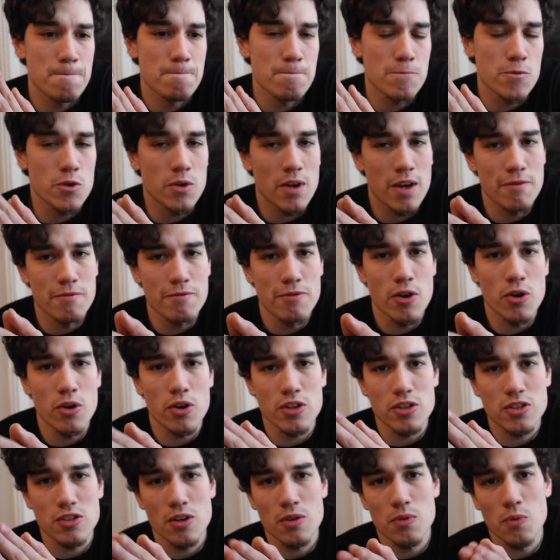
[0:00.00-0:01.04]
you can
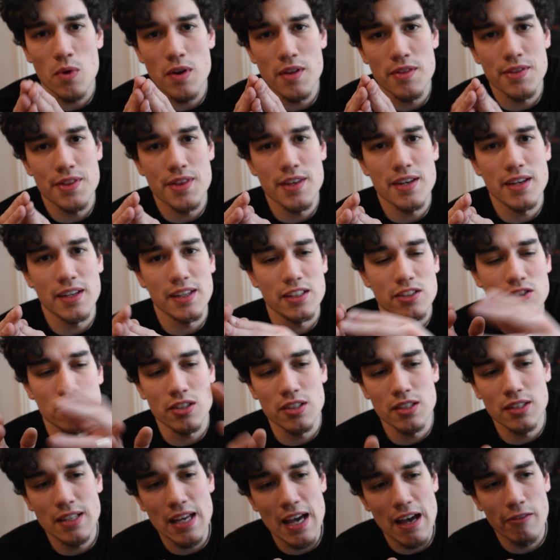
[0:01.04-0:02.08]
focus on one thing. It's
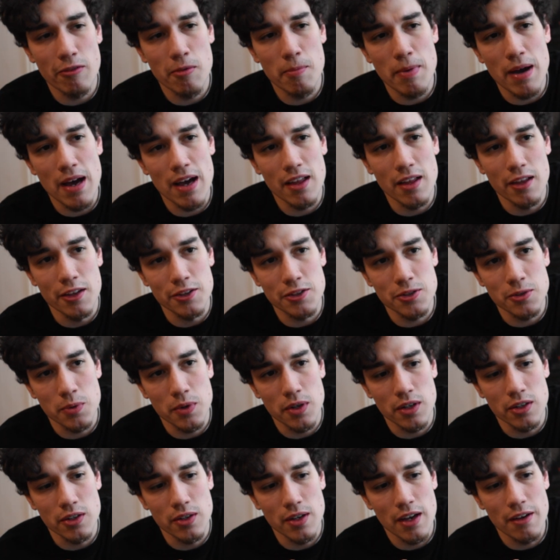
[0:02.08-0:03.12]
good to have a balance
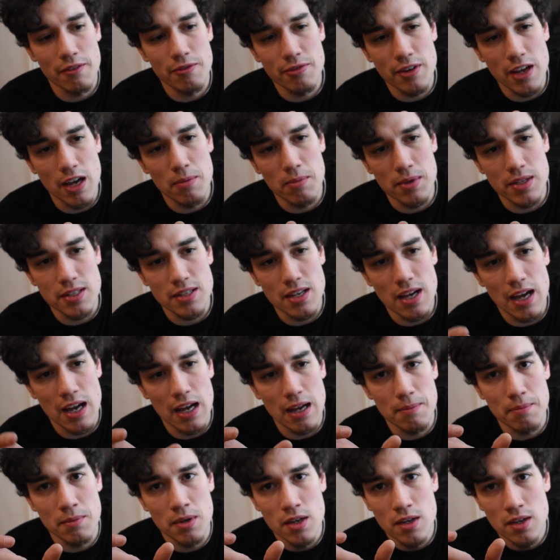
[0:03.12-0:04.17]
where you have family
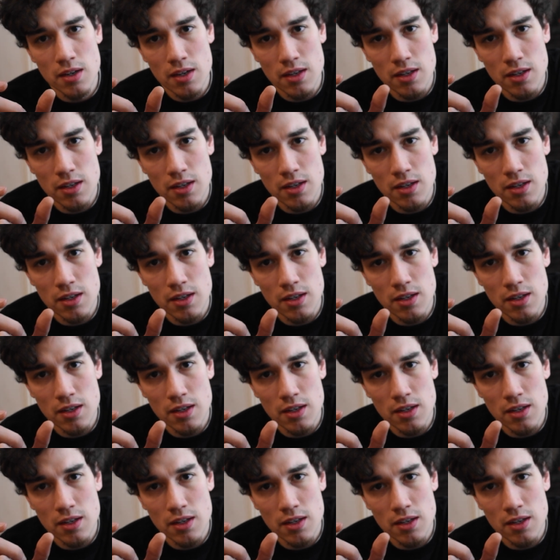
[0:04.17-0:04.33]
time,